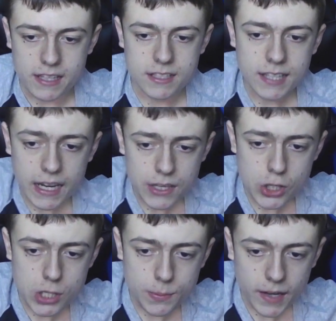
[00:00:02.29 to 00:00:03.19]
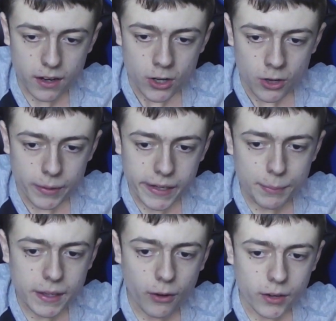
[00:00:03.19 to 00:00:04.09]
In today's YouTube video, we're going
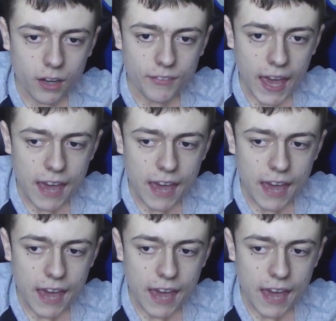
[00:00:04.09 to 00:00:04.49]
to be going over